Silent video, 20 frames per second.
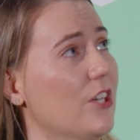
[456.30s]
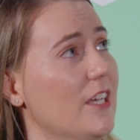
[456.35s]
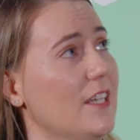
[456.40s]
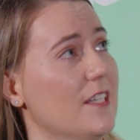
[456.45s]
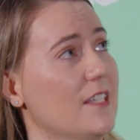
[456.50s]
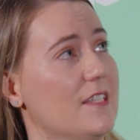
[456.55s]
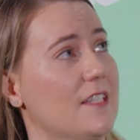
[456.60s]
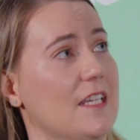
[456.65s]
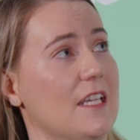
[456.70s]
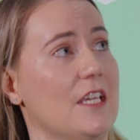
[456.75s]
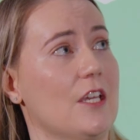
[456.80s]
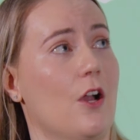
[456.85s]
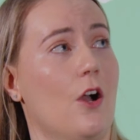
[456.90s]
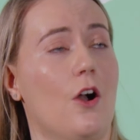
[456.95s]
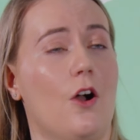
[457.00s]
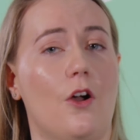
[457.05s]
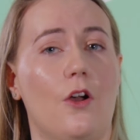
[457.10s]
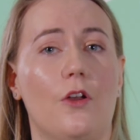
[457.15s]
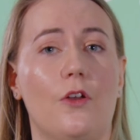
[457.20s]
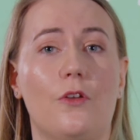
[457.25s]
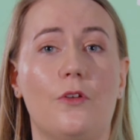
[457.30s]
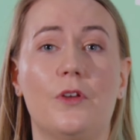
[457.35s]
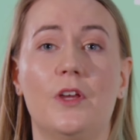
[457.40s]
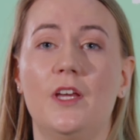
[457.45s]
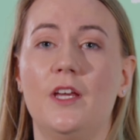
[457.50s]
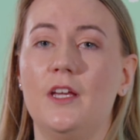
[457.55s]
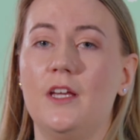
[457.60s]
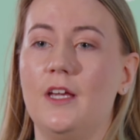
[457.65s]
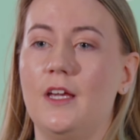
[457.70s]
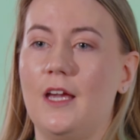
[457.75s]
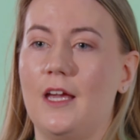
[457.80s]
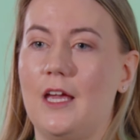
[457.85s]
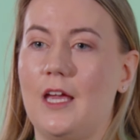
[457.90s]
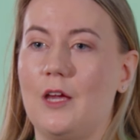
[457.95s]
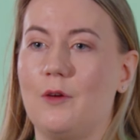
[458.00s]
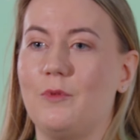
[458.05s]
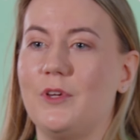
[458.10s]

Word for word: try to see how uh,